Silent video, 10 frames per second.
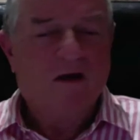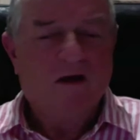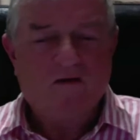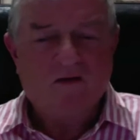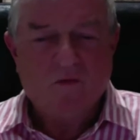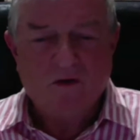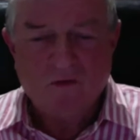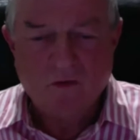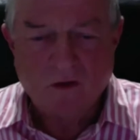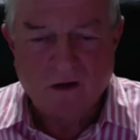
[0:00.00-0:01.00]
He said, when
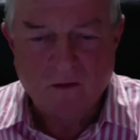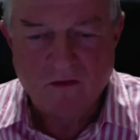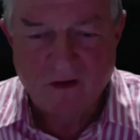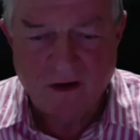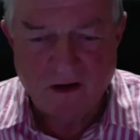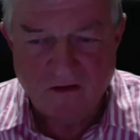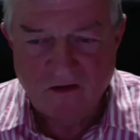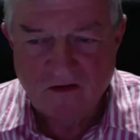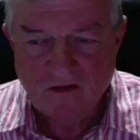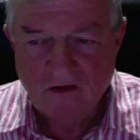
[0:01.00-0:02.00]
you're working with adults,
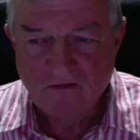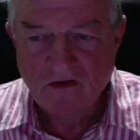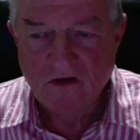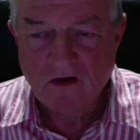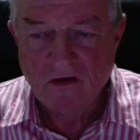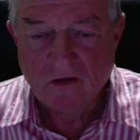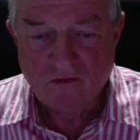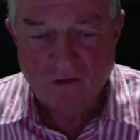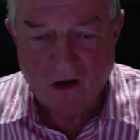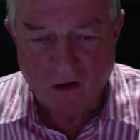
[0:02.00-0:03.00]
he said, you've got no
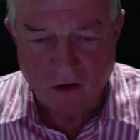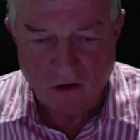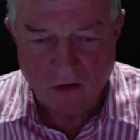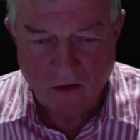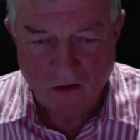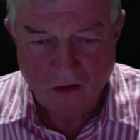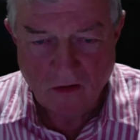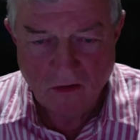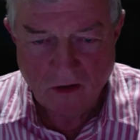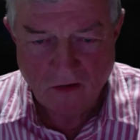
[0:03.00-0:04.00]
control
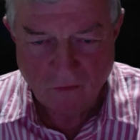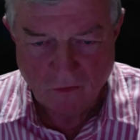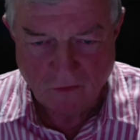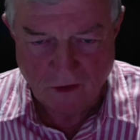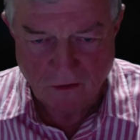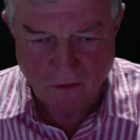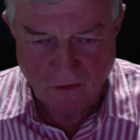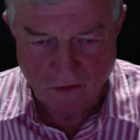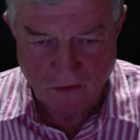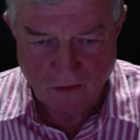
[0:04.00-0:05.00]
over what they
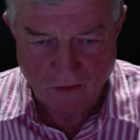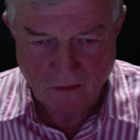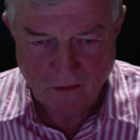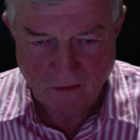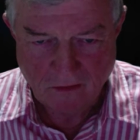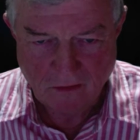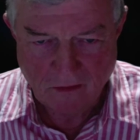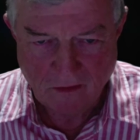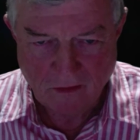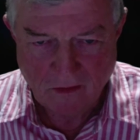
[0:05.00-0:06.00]
learn.
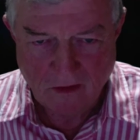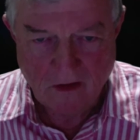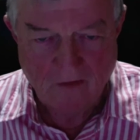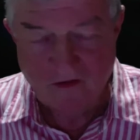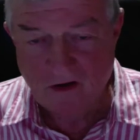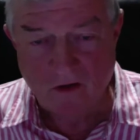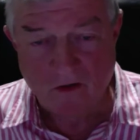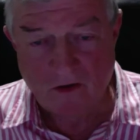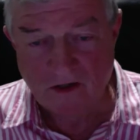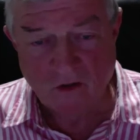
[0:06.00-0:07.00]
And if they don't
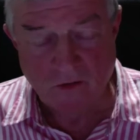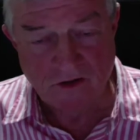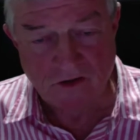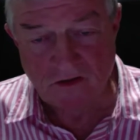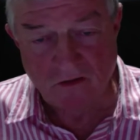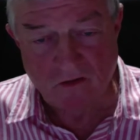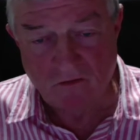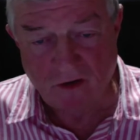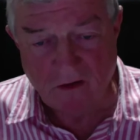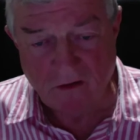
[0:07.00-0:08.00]
want to ask questions, they're
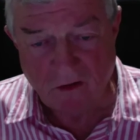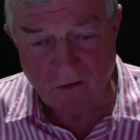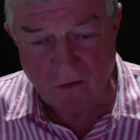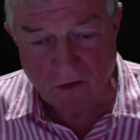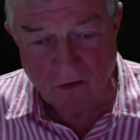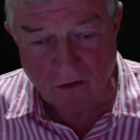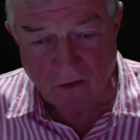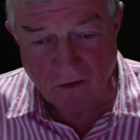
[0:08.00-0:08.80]
not ready to learn.